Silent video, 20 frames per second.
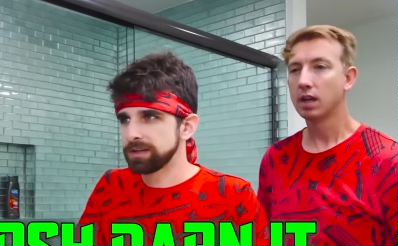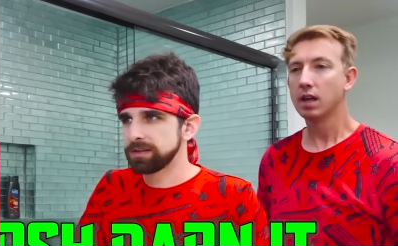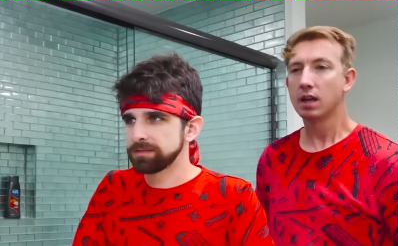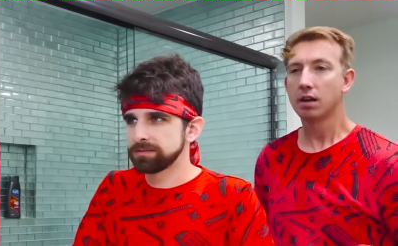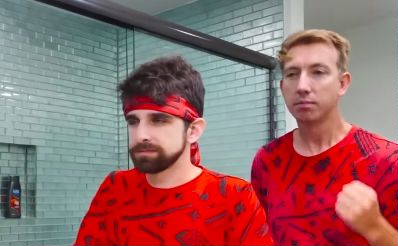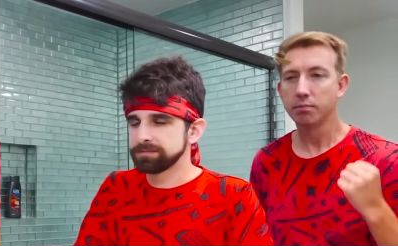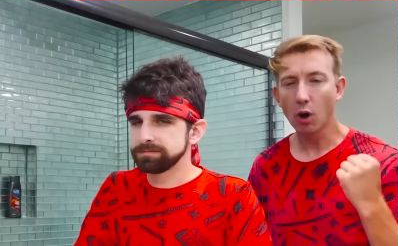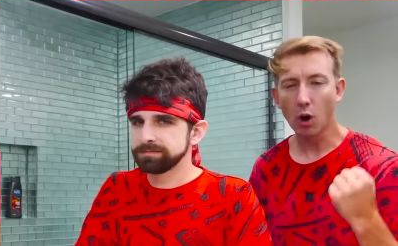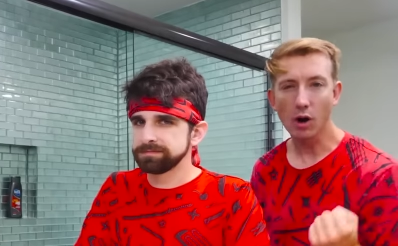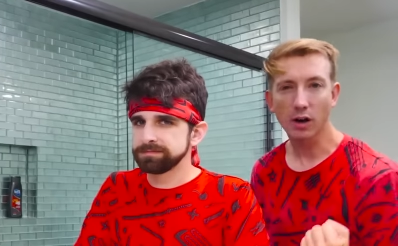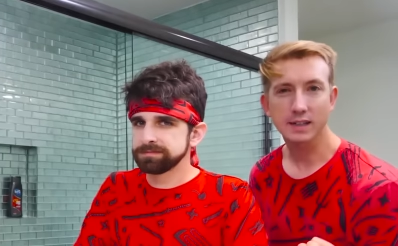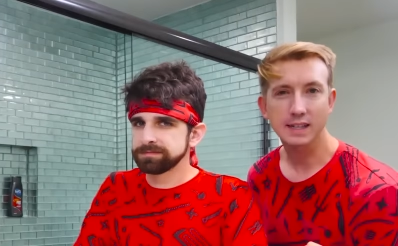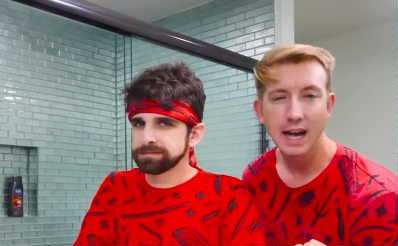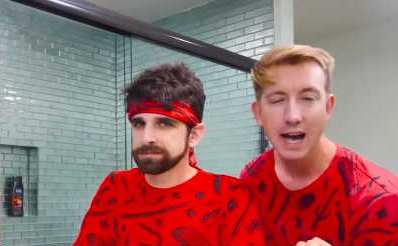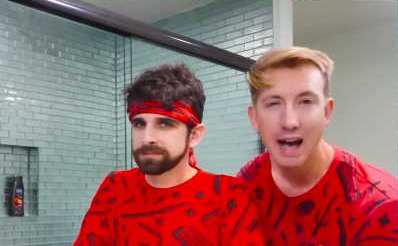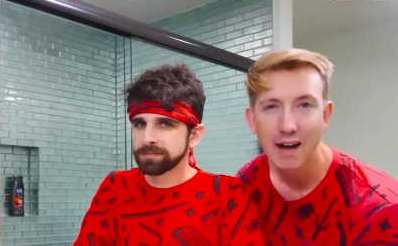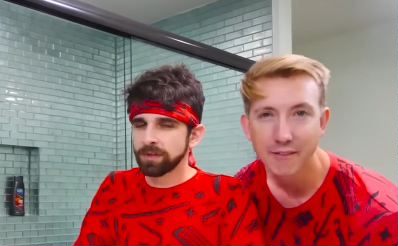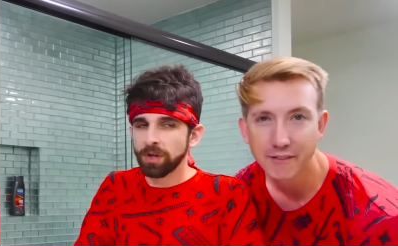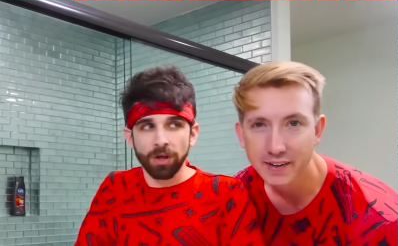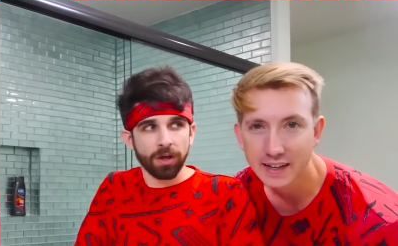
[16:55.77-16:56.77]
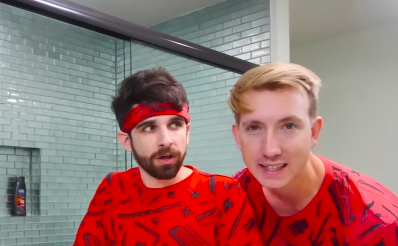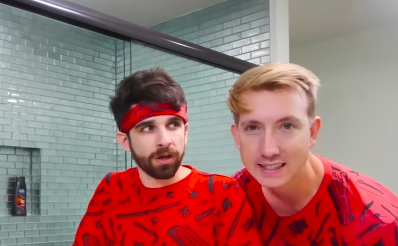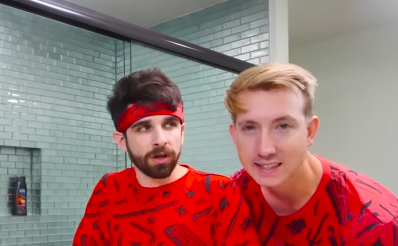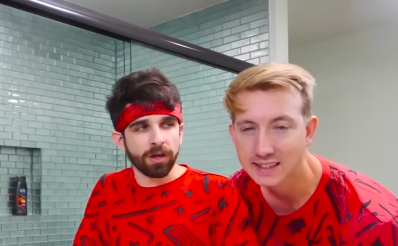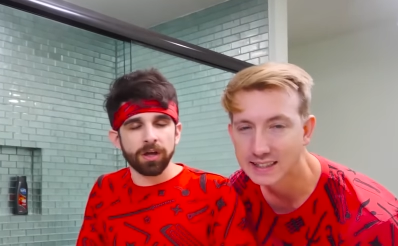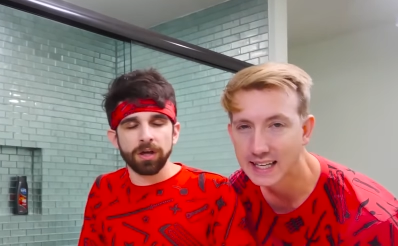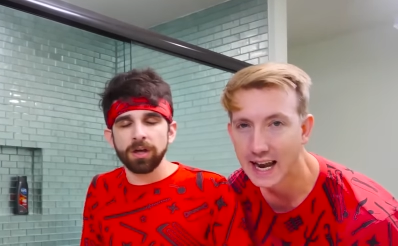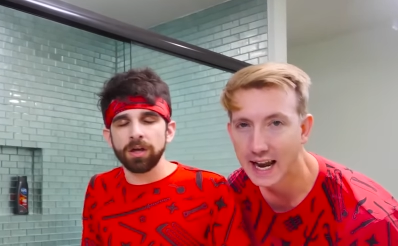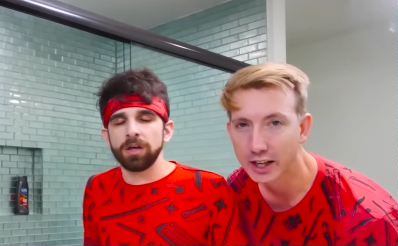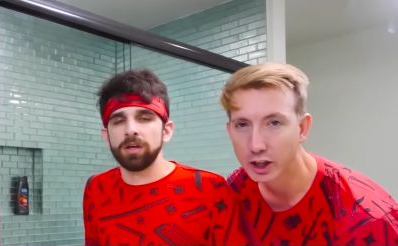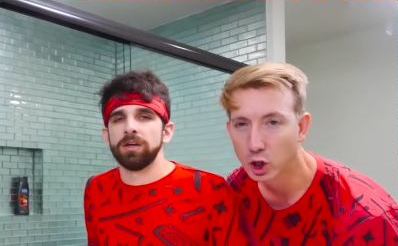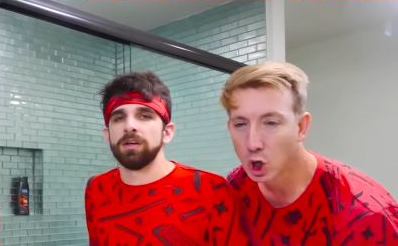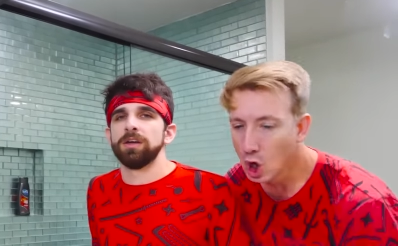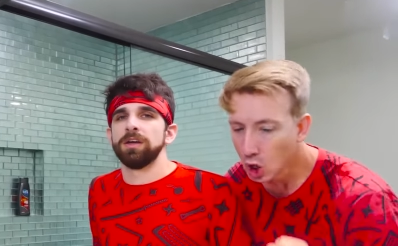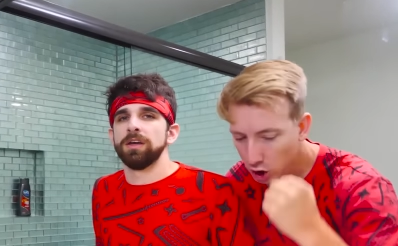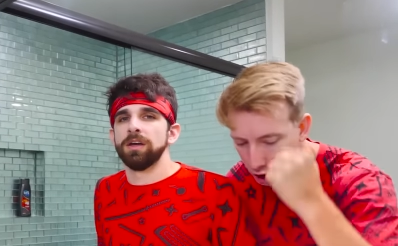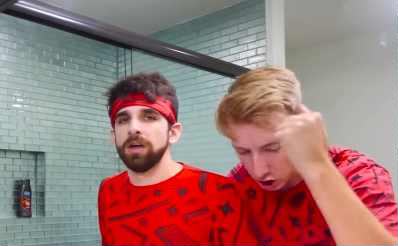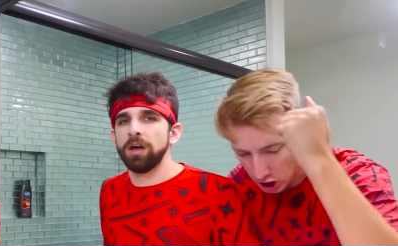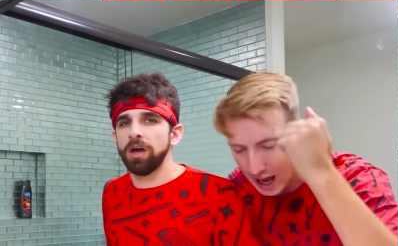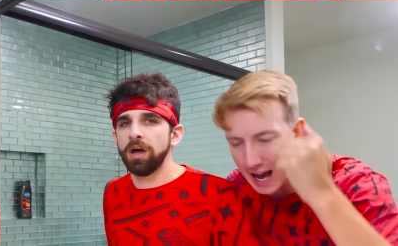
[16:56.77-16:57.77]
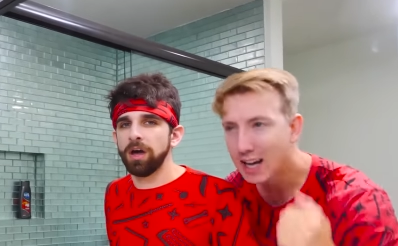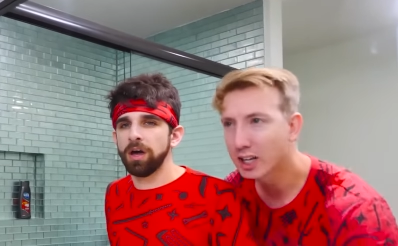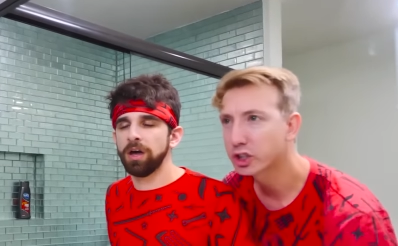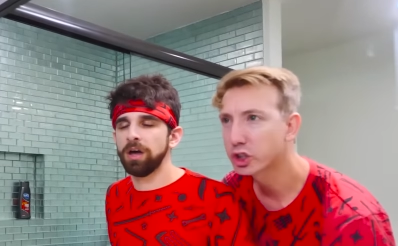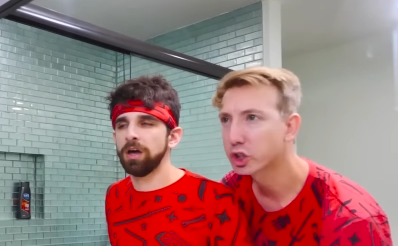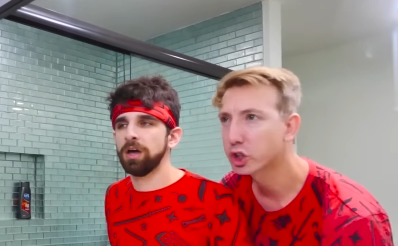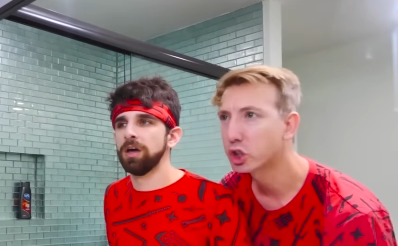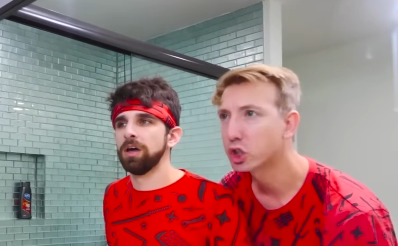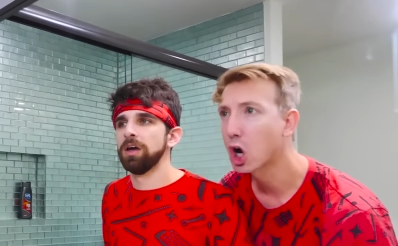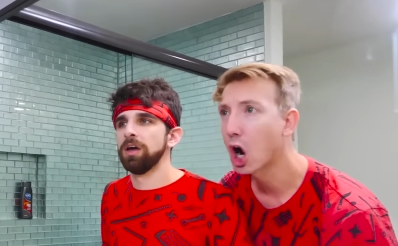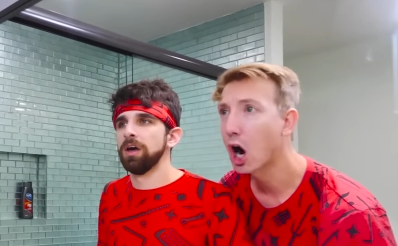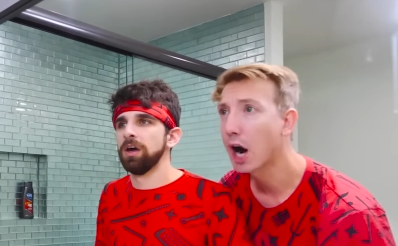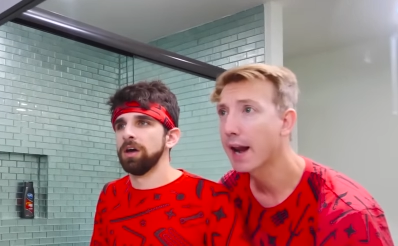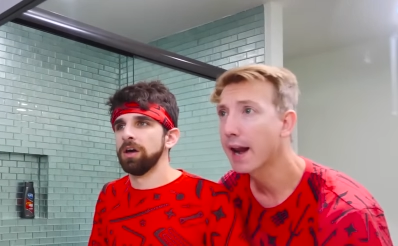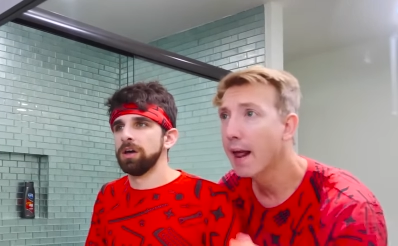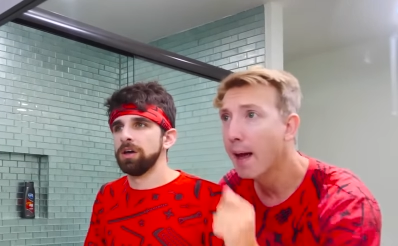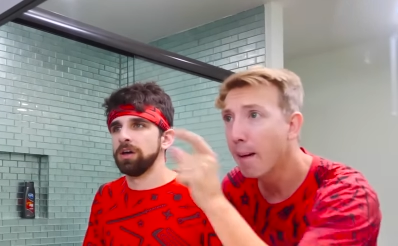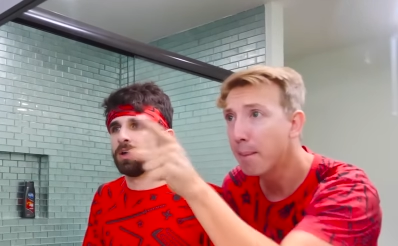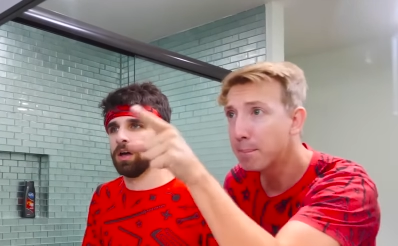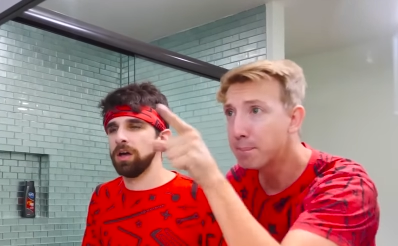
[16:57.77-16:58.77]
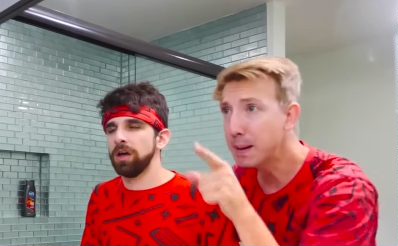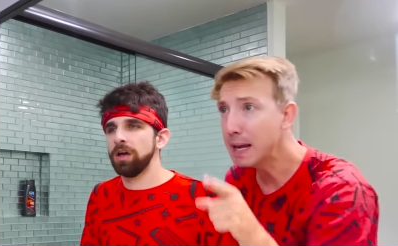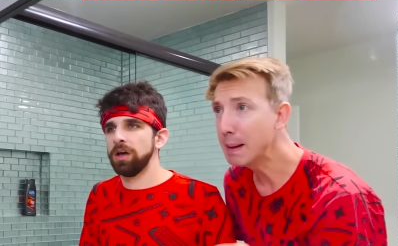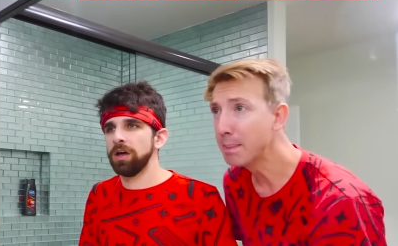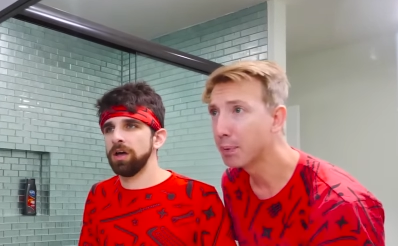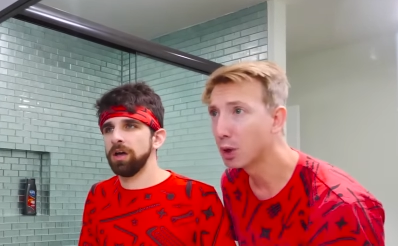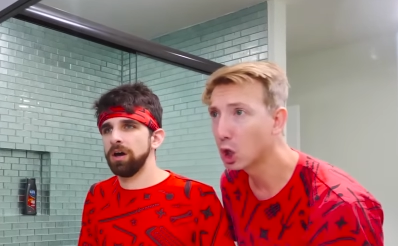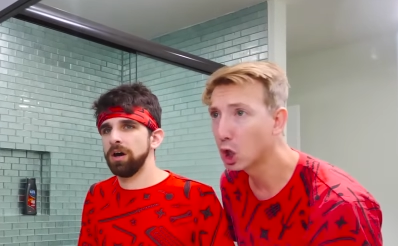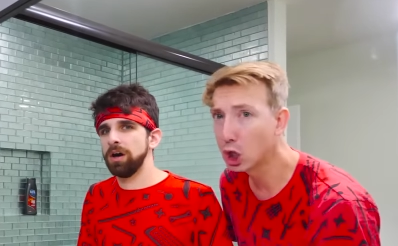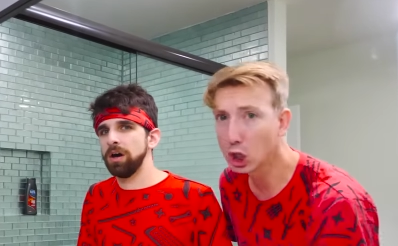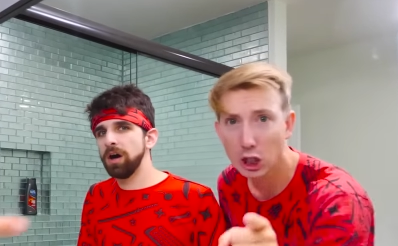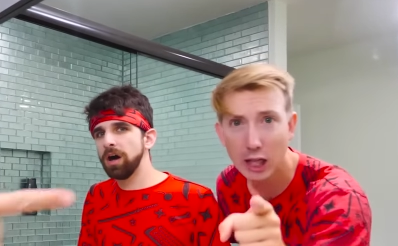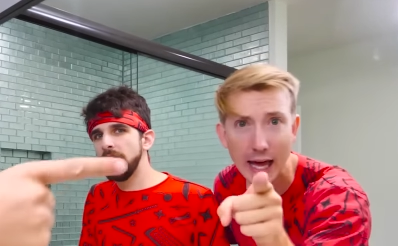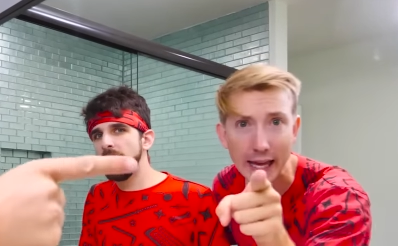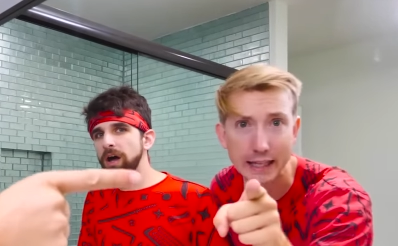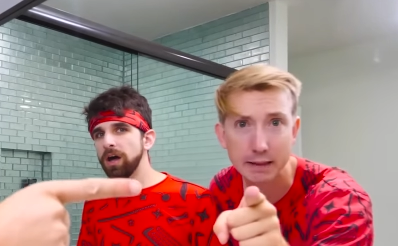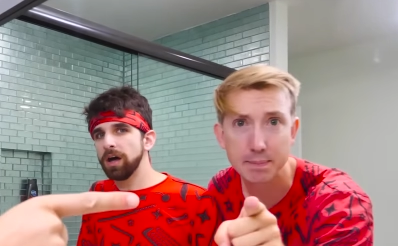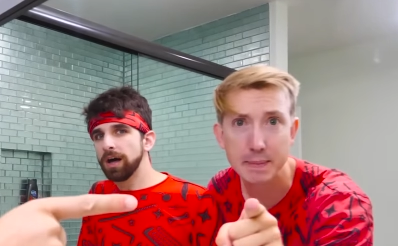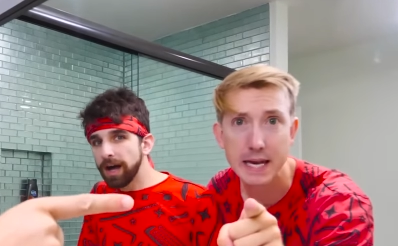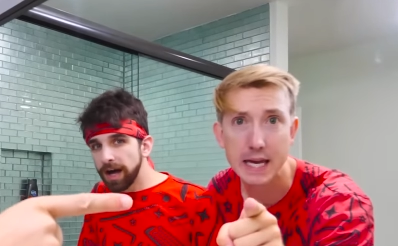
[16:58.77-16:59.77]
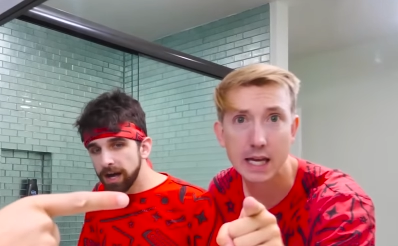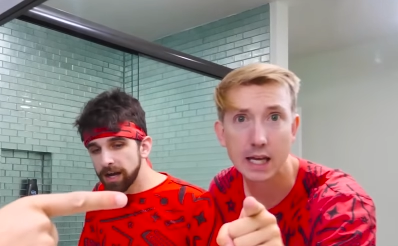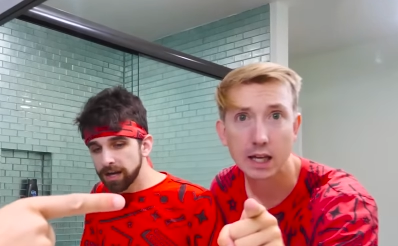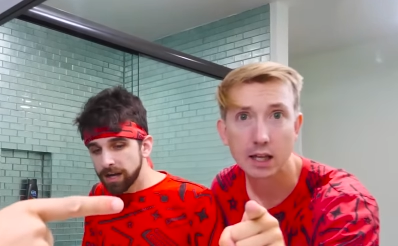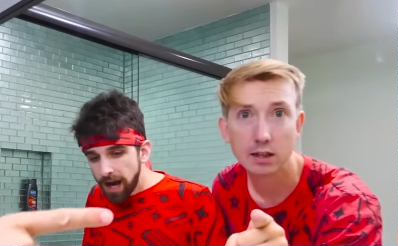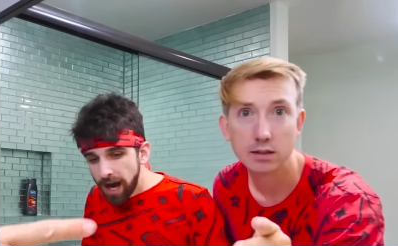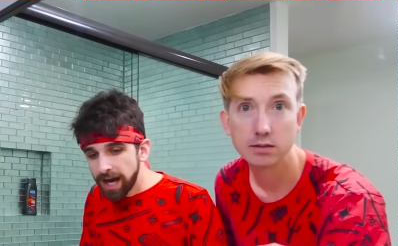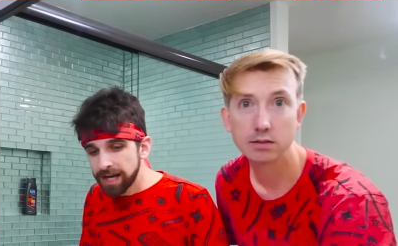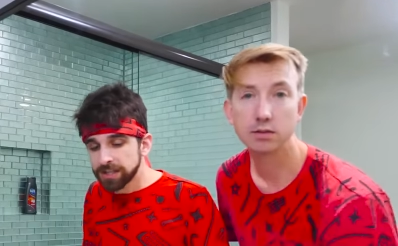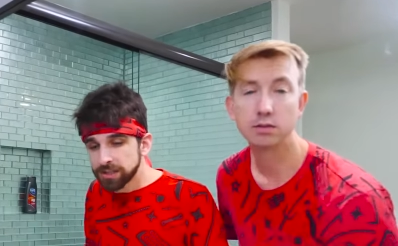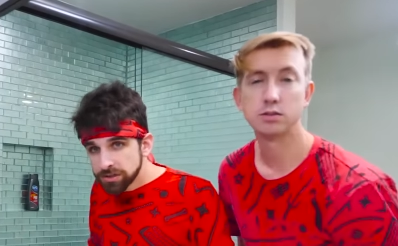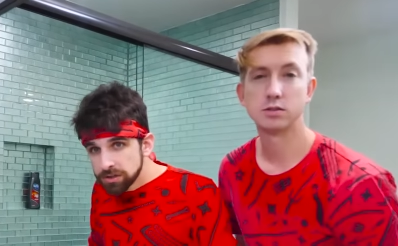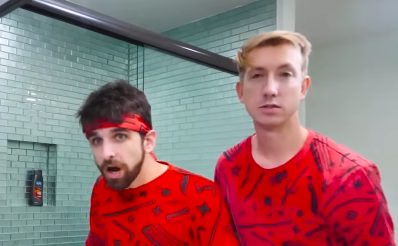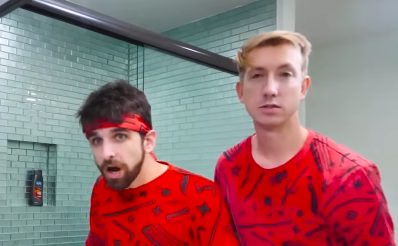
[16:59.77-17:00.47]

Speaker 1: More confidence, Daniel. Gosh darn it, people like me. Uh, gosh